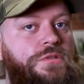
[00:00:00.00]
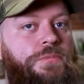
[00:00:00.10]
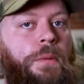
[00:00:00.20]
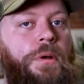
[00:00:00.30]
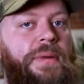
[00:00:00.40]
this
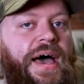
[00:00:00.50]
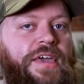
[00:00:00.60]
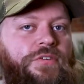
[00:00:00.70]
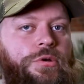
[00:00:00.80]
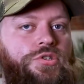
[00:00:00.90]
problem
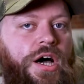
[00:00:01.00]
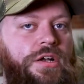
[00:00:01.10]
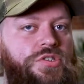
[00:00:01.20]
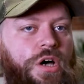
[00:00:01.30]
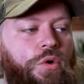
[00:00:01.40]
behavior we're
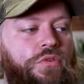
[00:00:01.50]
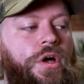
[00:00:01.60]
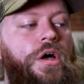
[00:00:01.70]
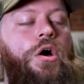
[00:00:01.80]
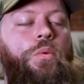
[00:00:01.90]
trying to
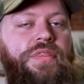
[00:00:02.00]
solve.